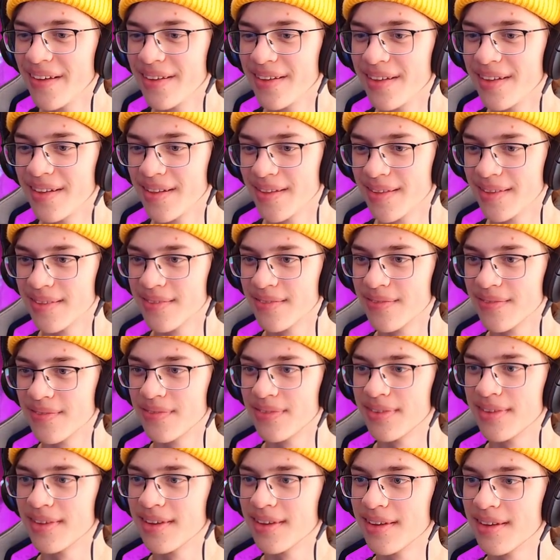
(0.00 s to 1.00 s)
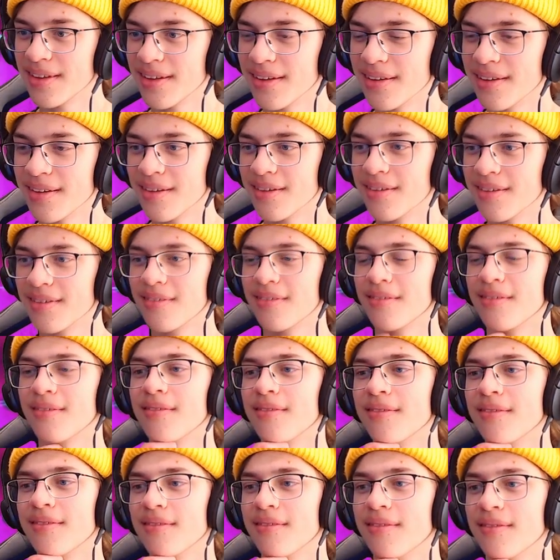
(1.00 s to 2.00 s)

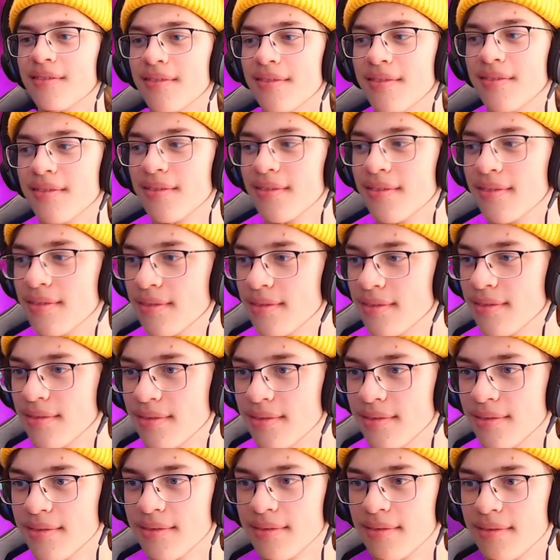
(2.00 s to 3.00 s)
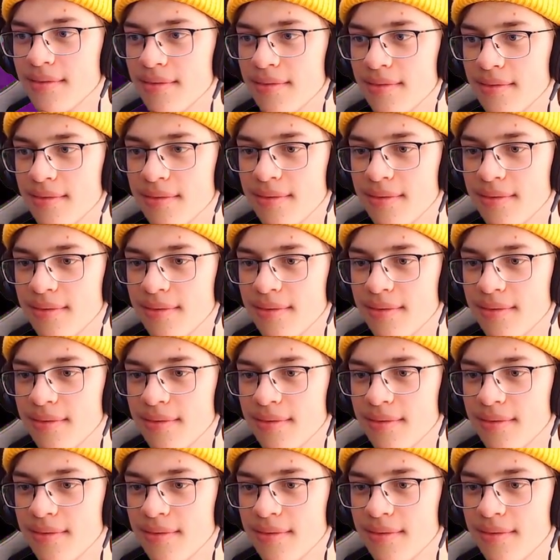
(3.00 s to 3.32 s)
No one is speaking in this clip.